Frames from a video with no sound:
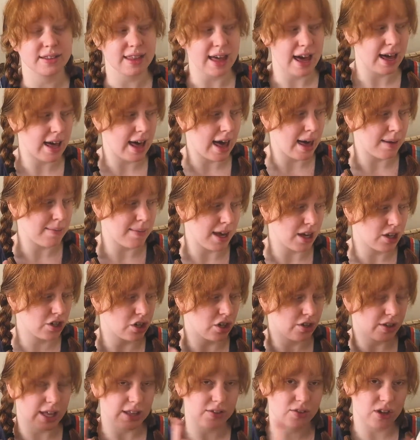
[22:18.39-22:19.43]
that I make
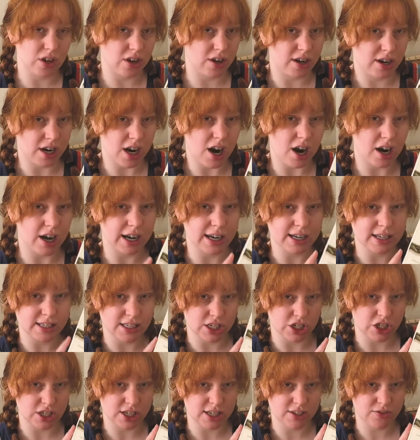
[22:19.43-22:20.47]
sure that there are
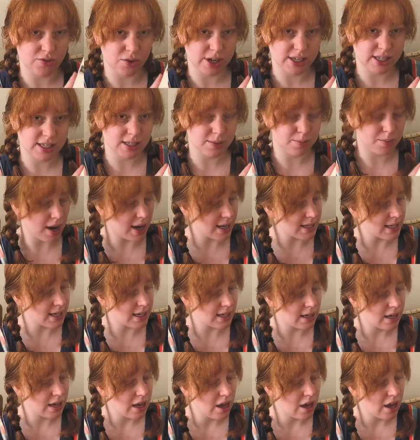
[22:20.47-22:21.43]
Indigenous voices present.